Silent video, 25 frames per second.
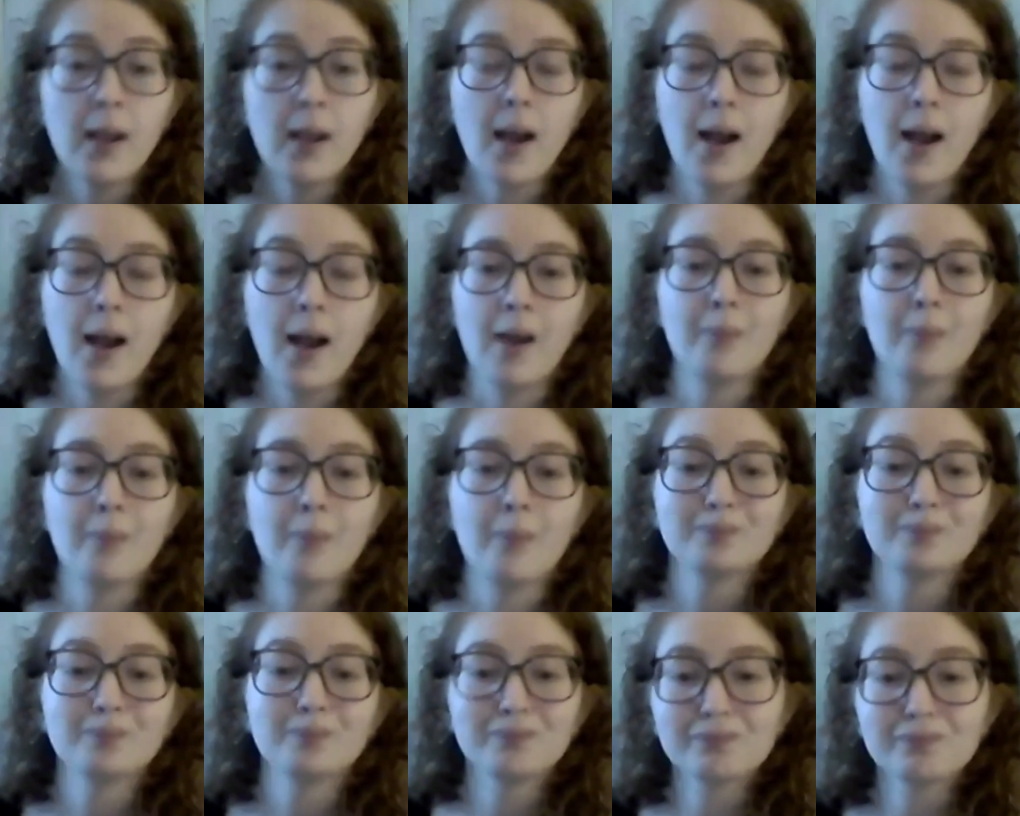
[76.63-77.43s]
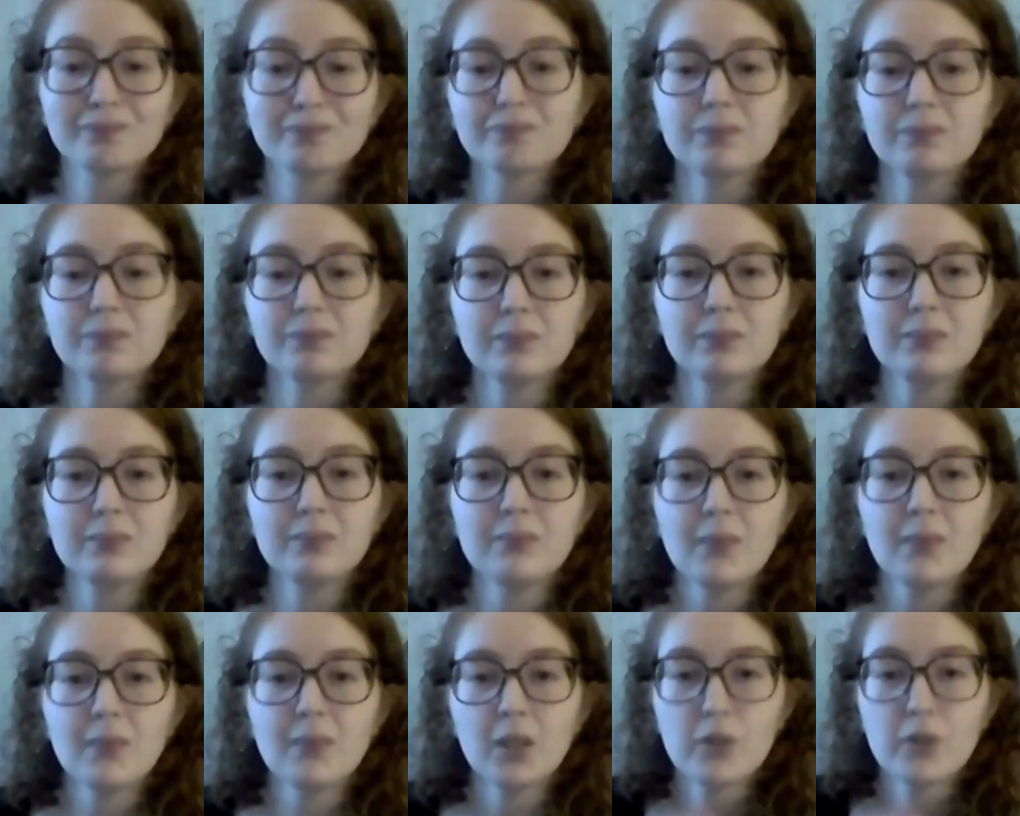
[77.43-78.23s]

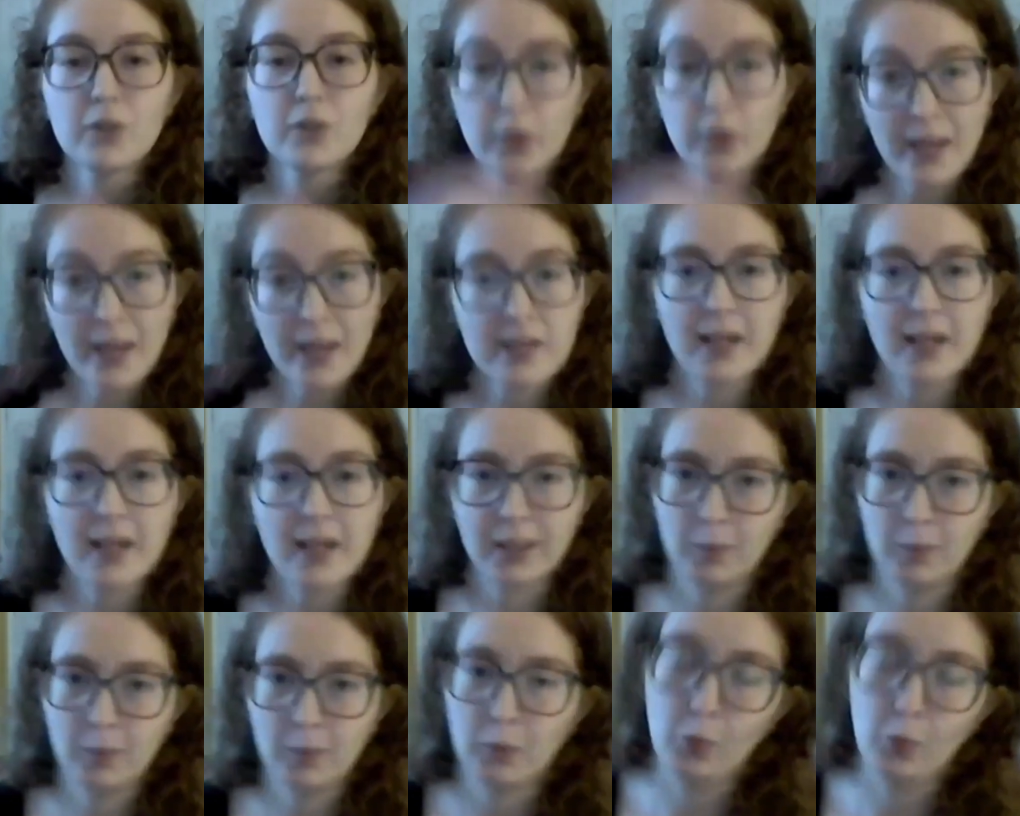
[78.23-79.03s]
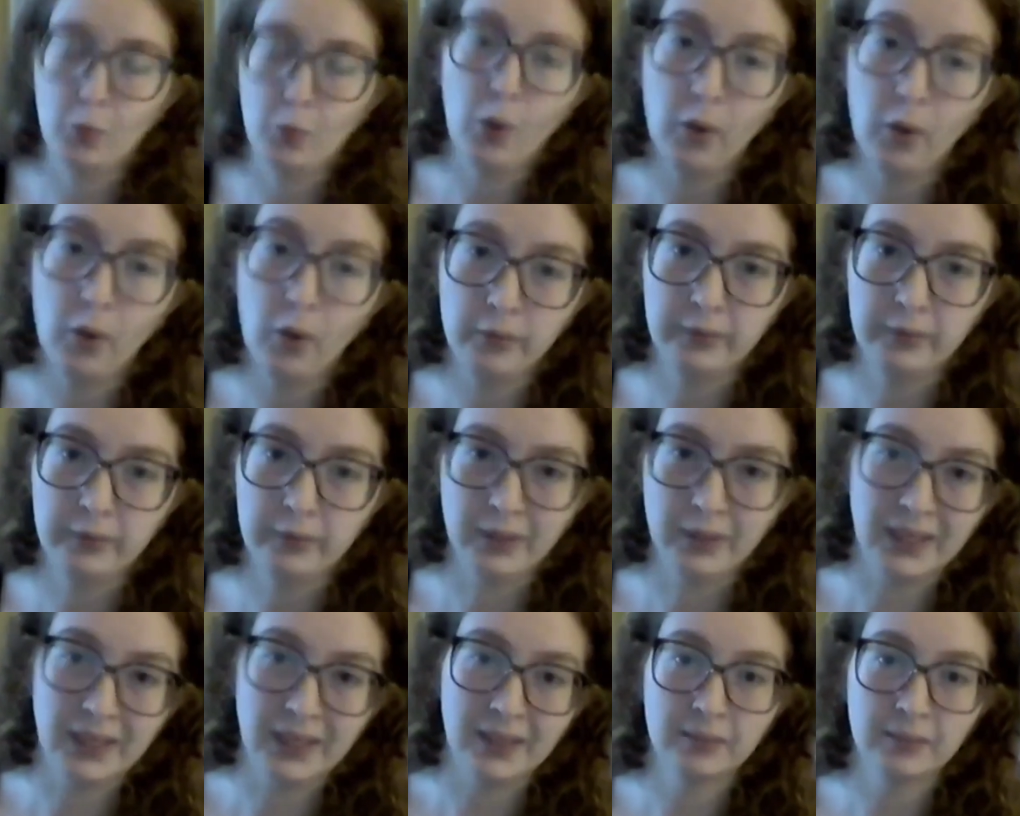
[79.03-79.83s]
So that document will
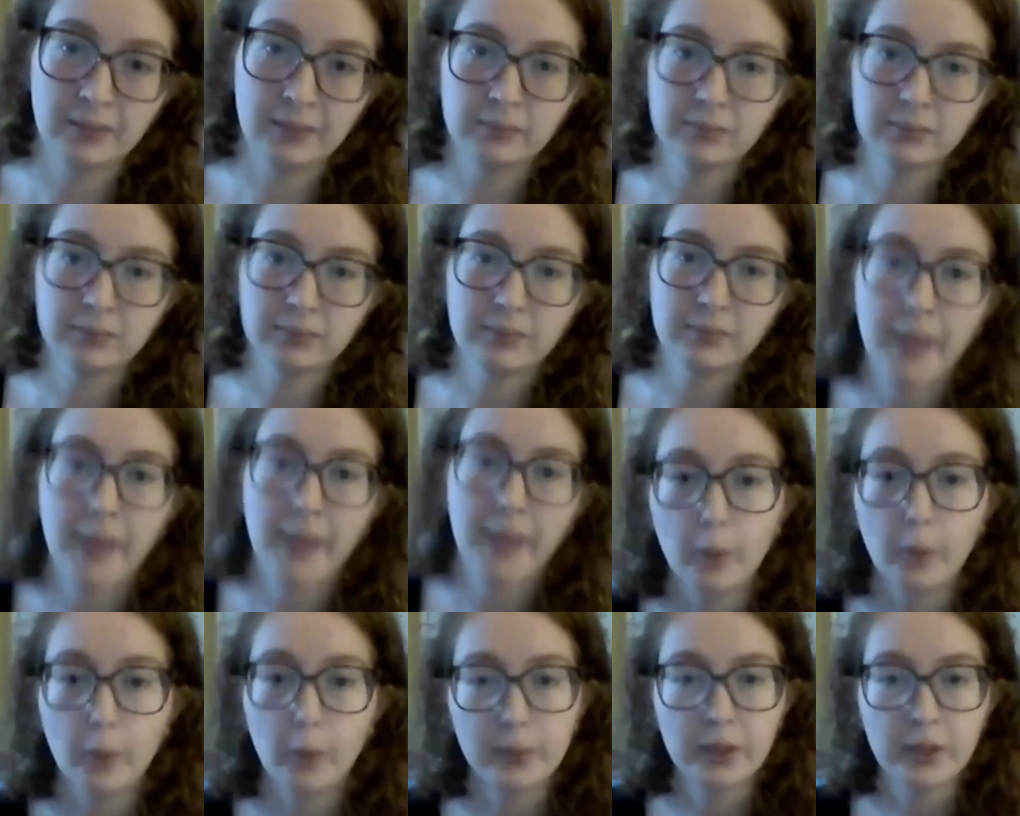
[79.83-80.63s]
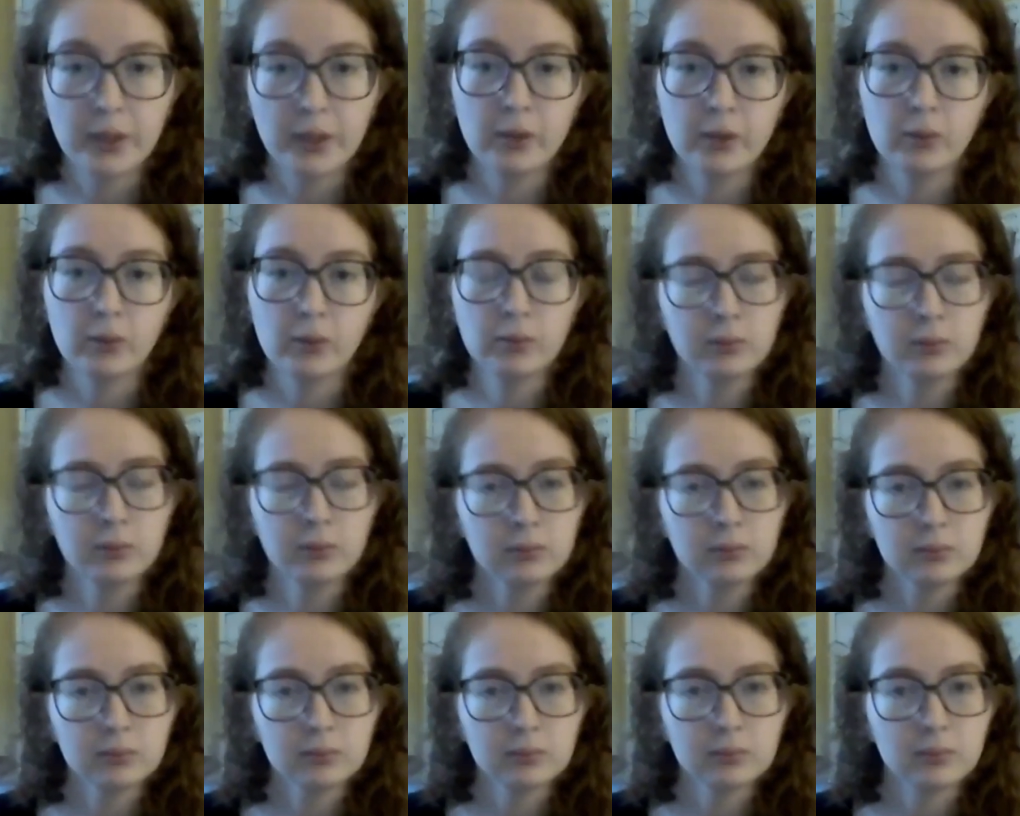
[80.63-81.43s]
hopefully help you
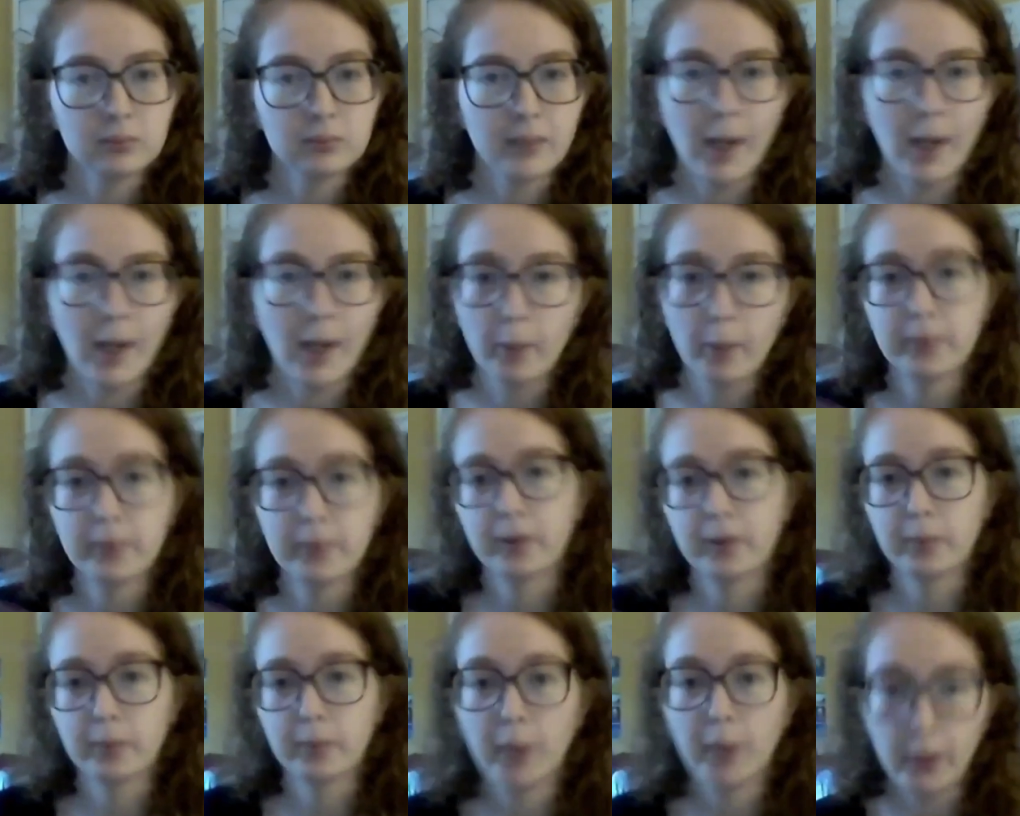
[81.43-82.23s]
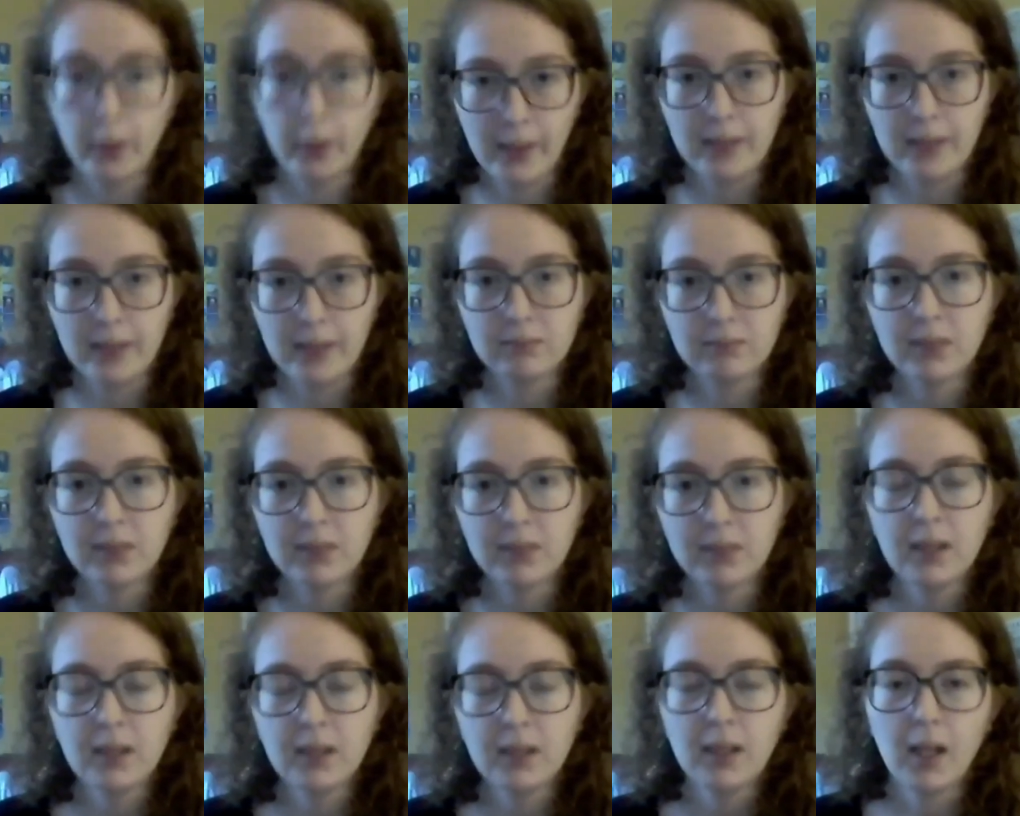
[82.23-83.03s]
help your poet
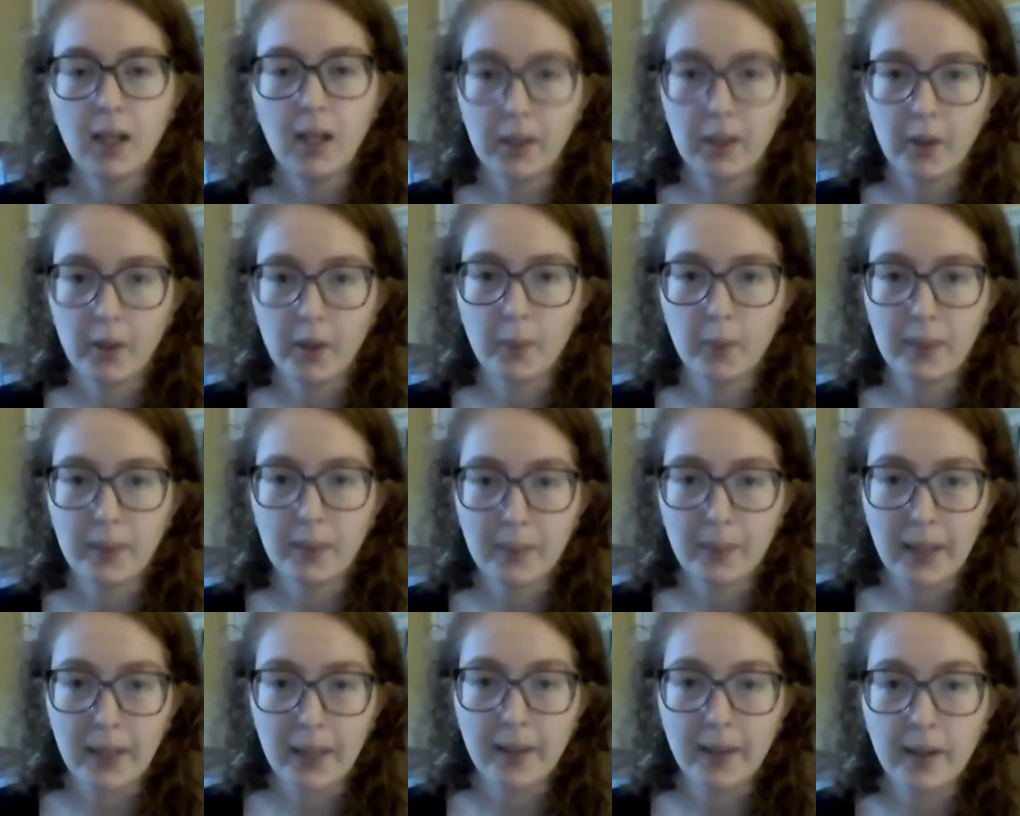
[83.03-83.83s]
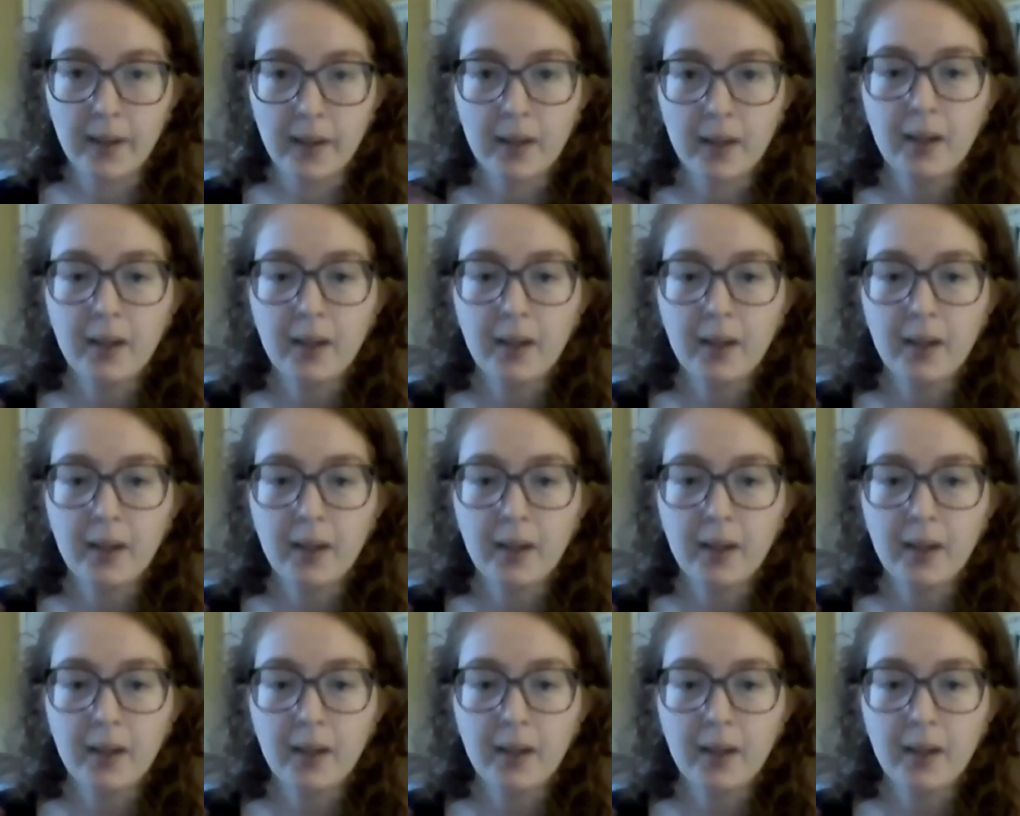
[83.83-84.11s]
a little bit better.